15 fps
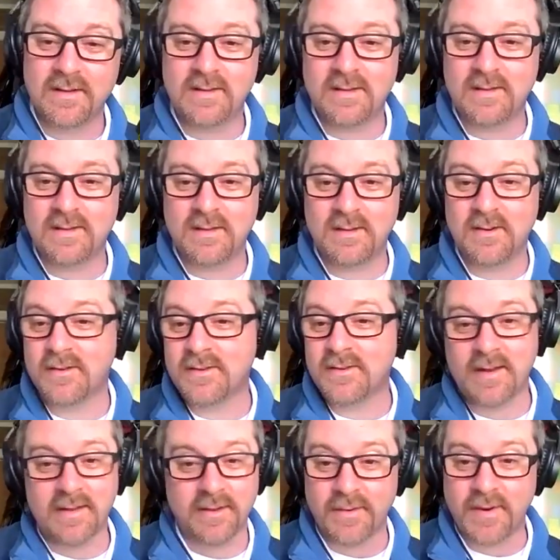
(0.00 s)
it's, you're
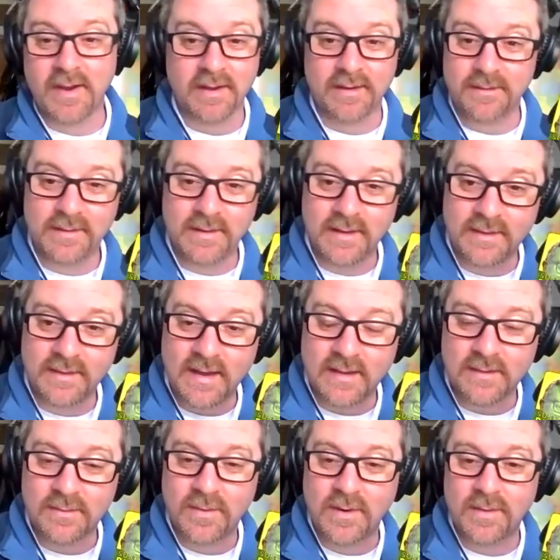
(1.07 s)
exactly right. And
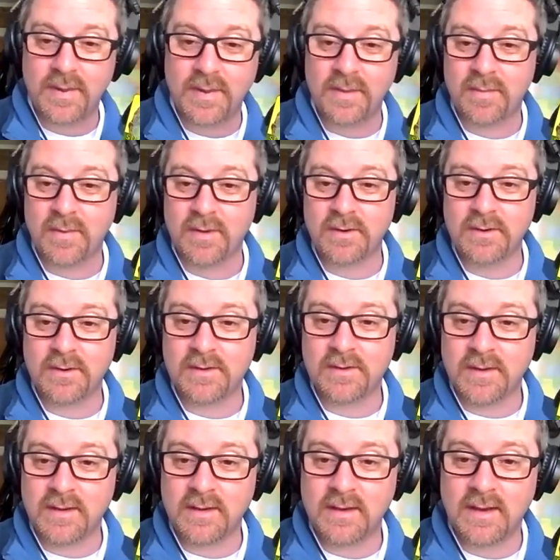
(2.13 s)
that's what people are
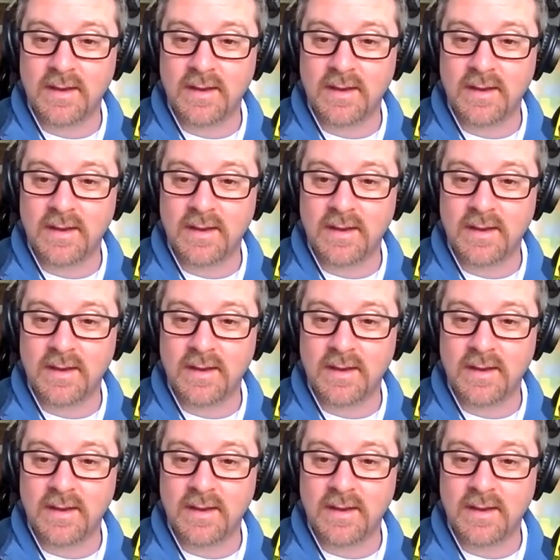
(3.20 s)
using.